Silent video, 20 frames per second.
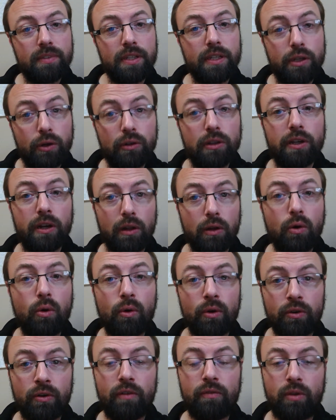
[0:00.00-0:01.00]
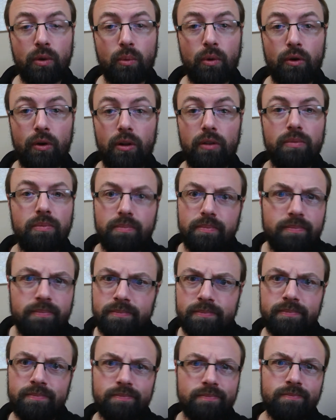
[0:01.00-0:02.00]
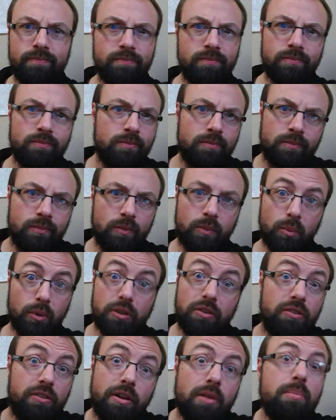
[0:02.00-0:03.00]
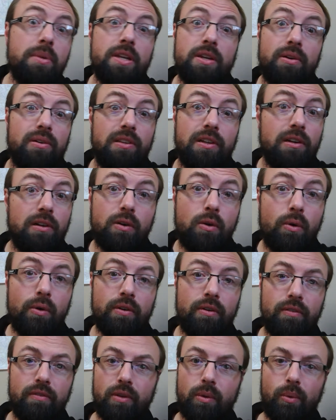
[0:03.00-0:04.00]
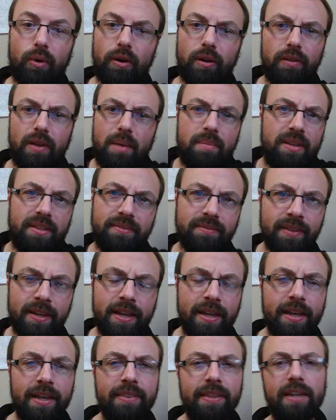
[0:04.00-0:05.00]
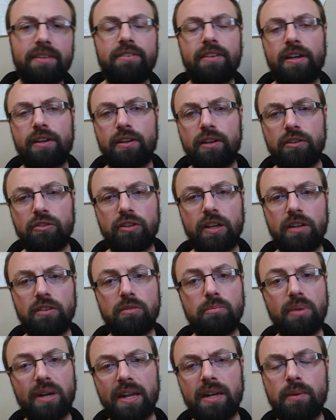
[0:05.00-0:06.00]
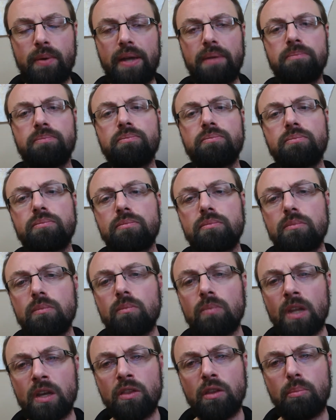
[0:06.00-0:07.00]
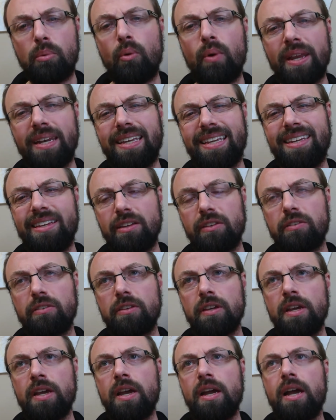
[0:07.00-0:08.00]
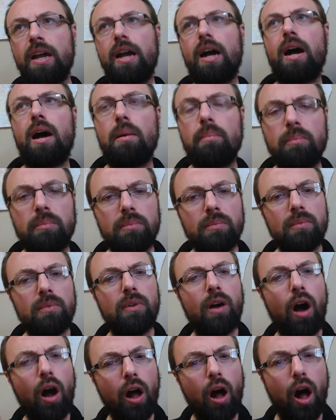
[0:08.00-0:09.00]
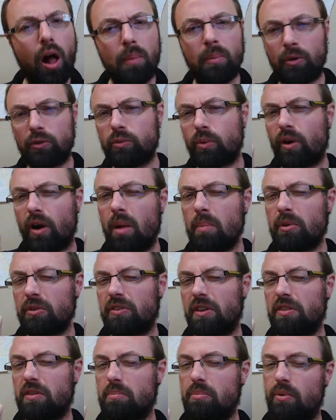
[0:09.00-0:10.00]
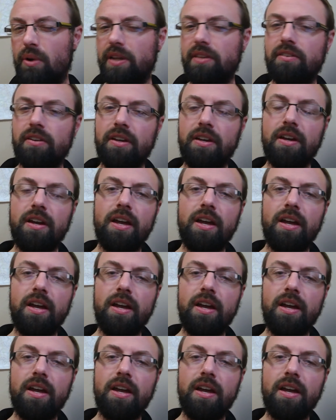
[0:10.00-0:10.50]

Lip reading: your little corner of the world would still be your little corner of the world. I mean, that's not going to change. But anyway, the point is, we're almost at the point,